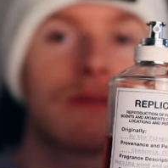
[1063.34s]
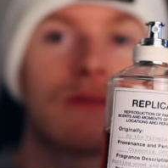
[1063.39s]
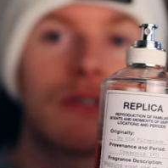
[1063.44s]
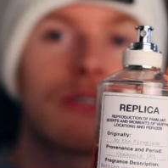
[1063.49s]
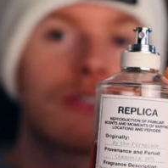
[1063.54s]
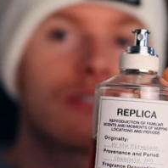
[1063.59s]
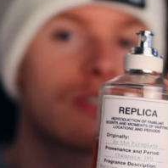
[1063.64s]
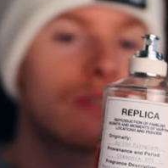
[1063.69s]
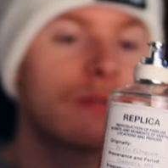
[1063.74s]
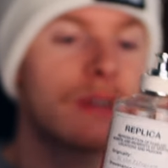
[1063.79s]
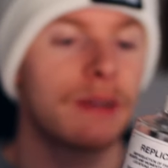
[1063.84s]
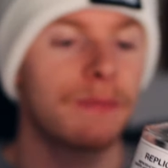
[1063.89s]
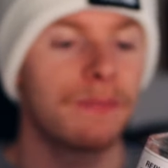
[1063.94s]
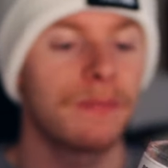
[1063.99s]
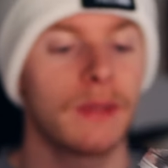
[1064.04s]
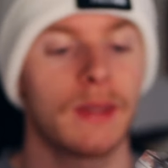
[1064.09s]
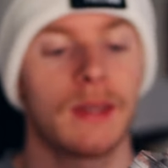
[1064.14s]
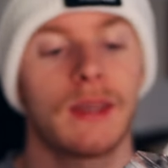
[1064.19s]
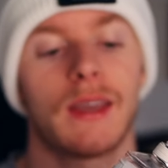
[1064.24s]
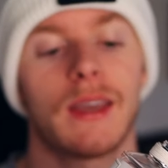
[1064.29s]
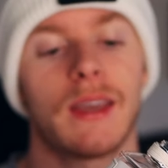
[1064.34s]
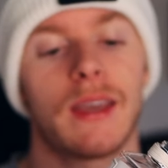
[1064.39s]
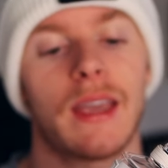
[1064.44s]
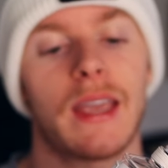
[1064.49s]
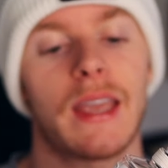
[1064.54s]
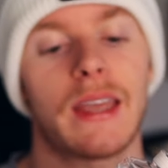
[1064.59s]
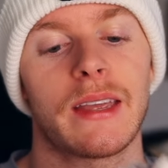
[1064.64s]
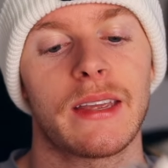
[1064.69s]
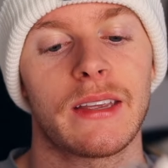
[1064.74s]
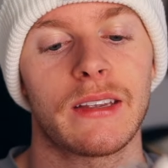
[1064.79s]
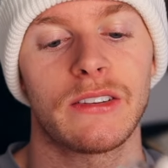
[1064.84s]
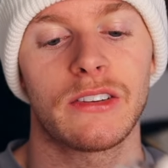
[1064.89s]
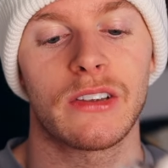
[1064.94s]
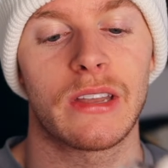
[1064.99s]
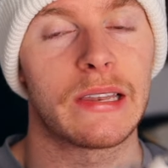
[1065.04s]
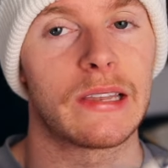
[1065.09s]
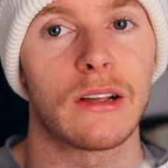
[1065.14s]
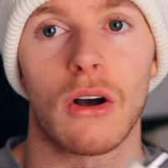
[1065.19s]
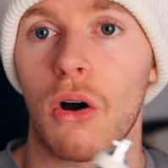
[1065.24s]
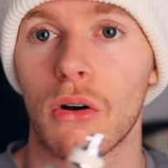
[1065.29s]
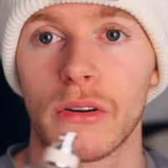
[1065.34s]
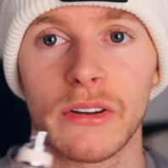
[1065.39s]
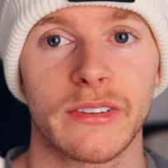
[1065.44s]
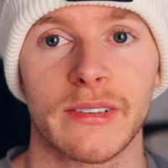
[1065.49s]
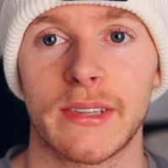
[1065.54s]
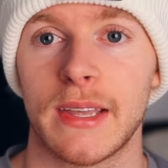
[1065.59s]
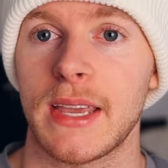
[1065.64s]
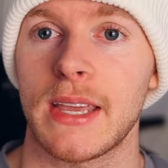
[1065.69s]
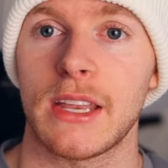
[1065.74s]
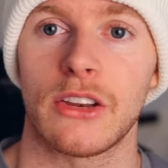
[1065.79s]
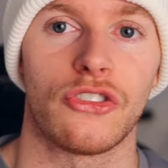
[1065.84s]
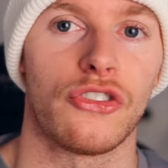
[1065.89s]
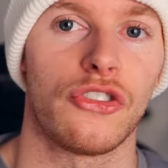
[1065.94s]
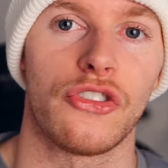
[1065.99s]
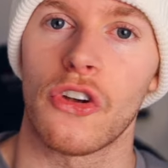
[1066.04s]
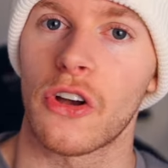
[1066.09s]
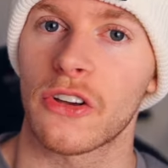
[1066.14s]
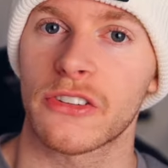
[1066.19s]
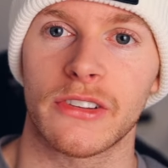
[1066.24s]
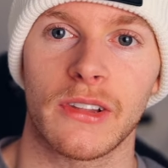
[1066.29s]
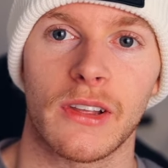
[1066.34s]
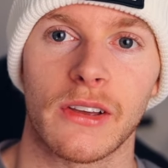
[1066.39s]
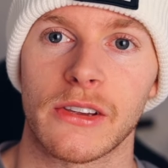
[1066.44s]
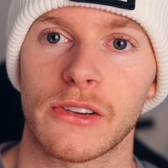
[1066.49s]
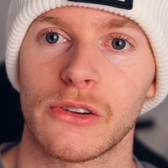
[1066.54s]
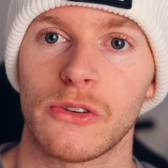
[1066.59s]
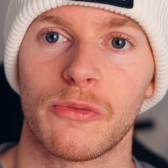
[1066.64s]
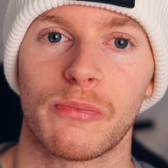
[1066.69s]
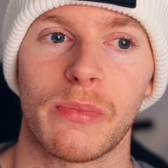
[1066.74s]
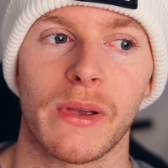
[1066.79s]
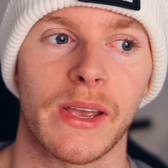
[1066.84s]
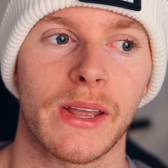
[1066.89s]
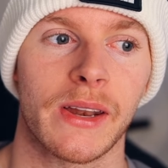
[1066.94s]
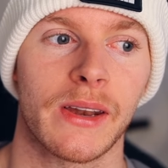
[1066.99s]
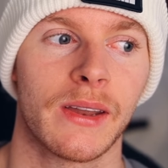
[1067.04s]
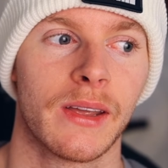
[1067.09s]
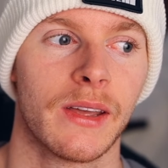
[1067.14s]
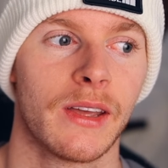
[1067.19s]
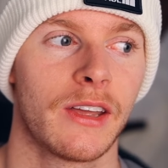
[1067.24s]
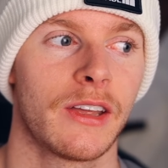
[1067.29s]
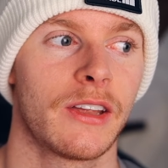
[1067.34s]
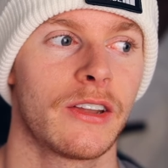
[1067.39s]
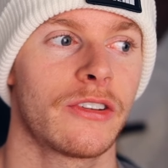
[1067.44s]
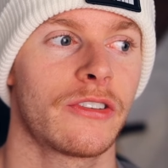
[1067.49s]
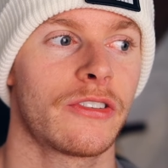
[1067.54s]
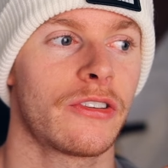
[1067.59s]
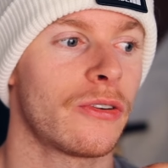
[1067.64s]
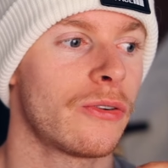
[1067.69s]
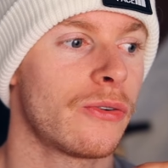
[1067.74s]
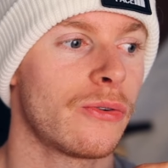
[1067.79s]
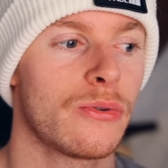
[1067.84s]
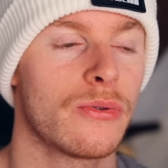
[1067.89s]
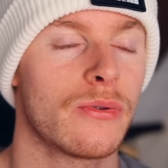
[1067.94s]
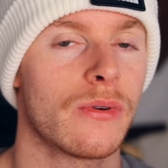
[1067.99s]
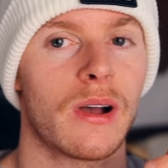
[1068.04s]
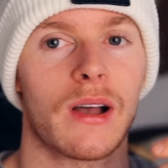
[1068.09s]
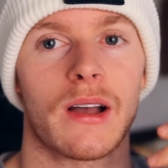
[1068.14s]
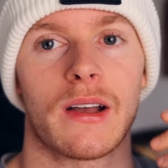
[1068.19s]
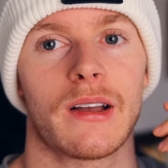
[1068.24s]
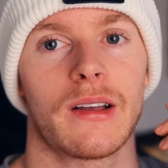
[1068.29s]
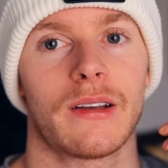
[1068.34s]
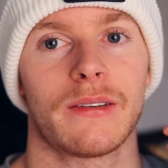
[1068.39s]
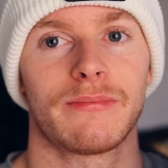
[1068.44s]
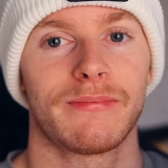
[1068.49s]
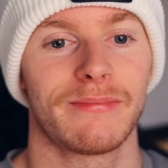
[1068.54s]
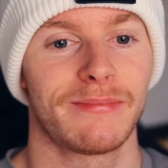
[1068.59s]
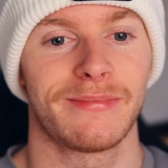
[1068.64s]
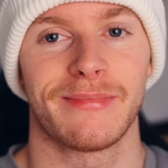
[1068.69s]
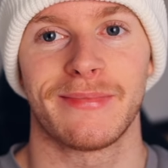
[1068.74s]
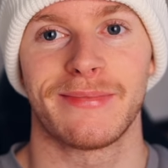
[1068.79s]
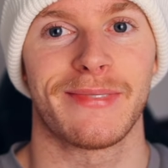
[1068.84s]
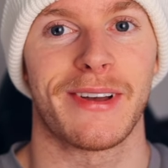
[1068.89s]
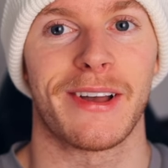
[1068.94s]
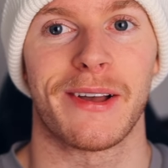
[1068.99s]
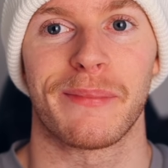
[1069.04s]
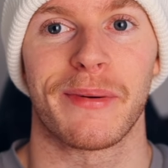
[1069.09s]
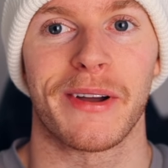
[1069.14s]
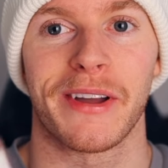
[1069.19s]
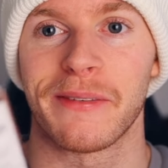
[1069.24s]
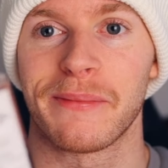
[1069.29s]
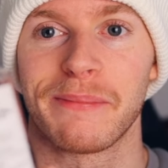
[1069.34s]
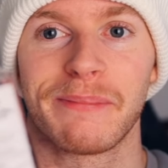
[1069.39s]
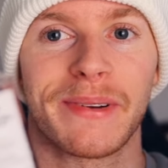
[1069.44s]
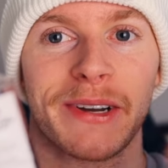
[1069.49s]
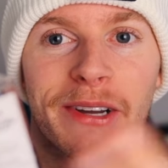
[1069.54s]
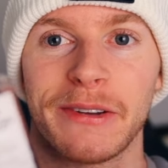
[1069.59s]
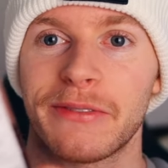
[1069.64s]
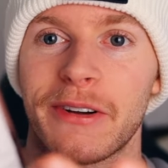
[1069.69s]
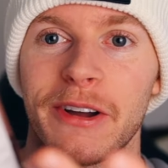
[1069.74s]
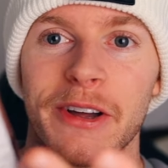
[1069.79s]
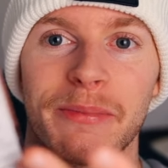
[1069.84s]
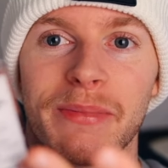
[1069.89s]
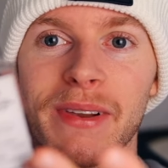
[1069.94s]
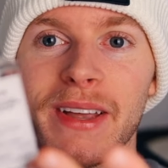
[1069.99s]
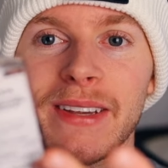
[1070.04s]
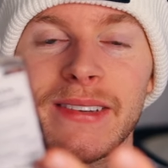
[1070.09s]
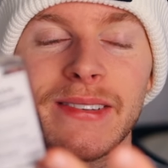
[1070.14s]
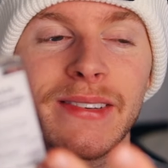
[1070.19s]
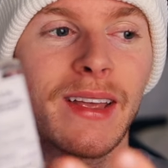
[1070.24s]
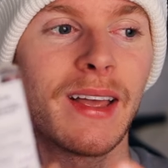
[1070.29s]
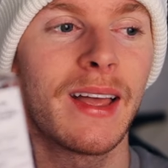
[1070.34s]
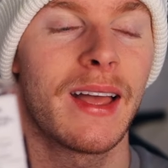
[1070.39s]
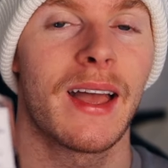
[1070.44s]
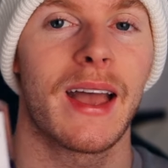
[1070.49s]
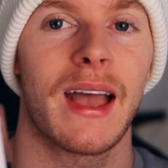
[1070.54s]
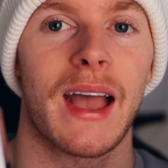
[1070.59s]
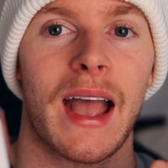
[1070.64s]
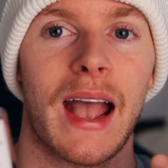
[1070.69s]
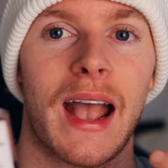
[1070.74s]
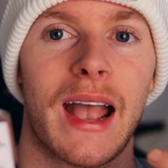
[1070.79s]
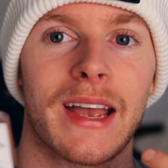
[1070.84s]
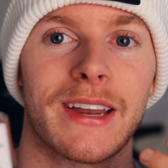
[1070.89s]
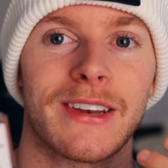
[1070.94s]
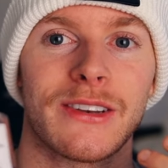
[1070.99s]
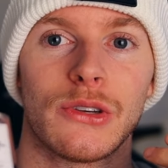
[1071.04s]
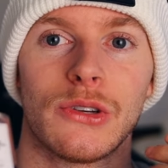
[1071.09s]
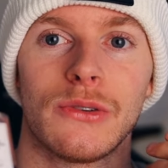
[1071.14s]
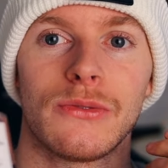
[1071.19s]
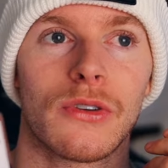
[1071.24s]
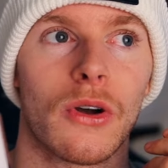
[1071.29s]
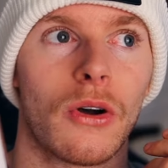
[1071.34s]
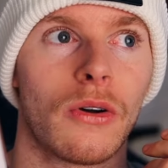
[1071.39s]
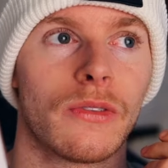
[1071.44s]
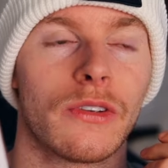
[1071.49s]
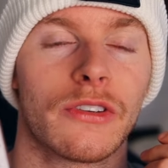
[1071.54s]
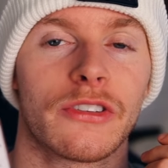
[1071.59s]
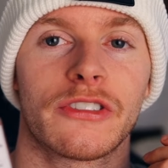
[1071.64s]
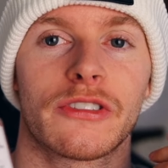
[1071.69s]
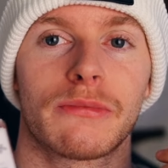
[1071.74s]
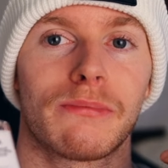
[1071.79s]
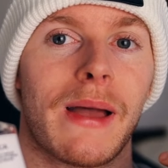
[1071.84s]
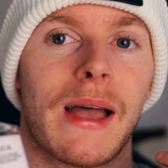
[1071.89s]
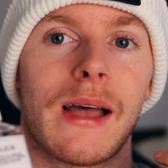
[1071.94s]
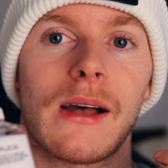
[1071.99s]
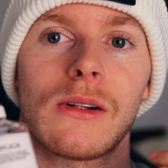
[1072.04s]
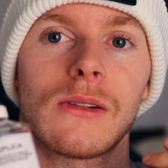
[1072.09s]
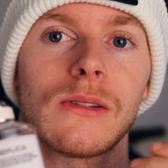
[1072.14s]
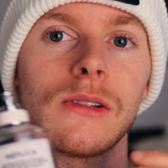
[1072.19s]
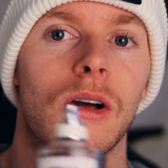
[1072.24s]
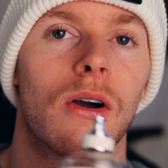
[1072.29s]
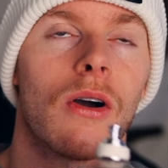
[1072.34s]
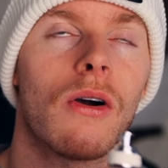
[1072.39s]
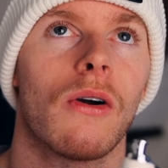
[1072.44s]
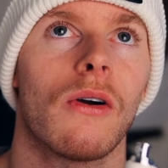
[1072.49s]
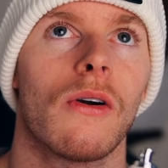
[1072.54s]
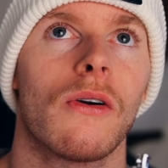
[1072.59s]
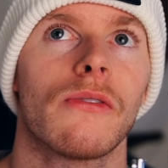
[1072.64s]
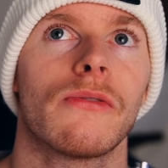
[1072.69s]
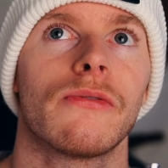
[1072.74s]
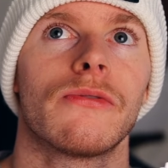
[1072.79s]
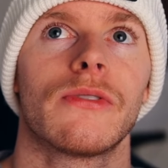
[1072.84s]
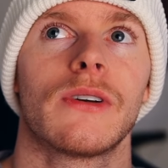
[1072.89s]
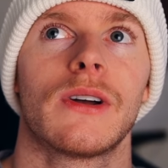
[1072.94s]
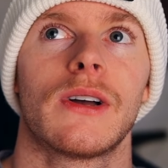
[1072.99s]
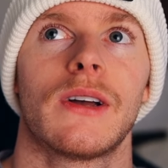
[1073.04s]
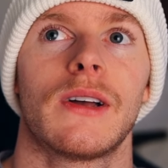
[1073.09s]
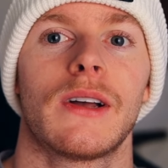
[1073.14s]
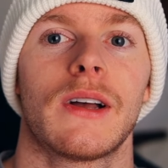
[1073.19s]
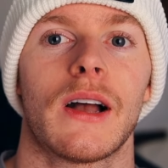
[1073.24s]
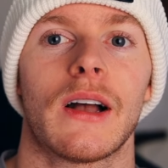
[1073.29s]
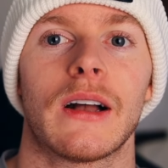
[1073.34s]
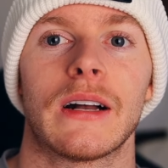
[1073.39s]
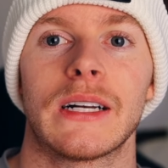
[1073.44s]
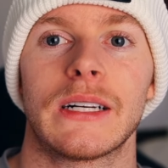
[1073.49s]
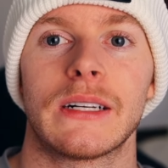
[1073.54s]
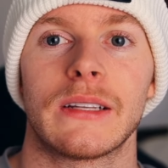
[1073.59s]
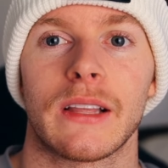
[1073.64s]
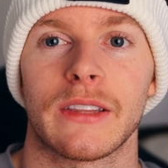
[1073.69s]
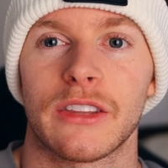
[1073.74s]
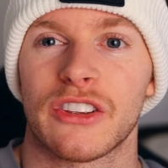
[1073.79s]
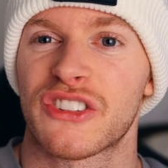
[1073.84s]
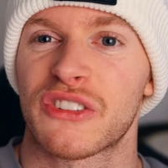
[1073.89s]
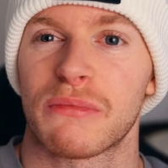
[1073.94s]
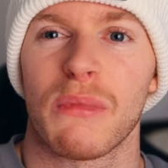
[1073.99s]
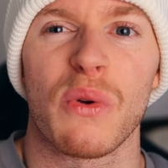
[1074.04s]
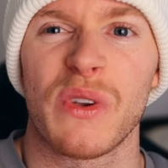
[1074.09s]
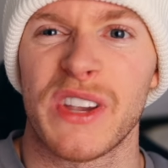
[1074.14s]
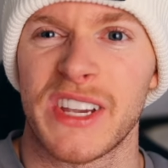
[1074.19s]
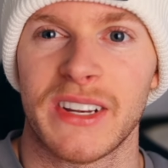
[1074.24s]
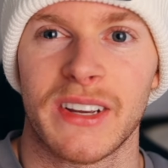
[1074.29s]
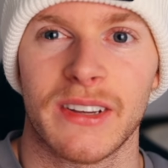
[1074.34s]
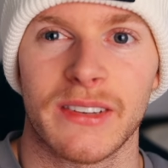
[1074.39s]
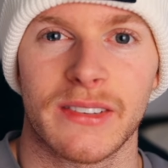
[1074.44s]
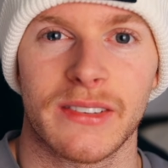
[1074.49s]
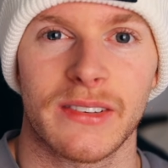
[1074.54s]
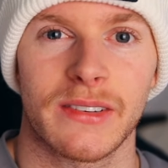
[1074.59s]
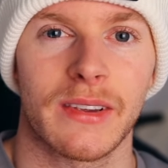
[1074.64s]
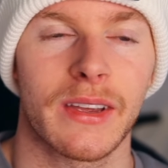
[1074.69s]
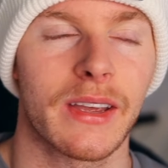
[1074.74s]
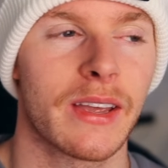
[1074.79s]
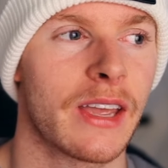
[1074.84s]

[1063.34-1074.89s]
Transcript: version of it. It is honestly just like you've been to uh, uh, by, a, by a fireplace and you've got the smell of uh, like the smokiness.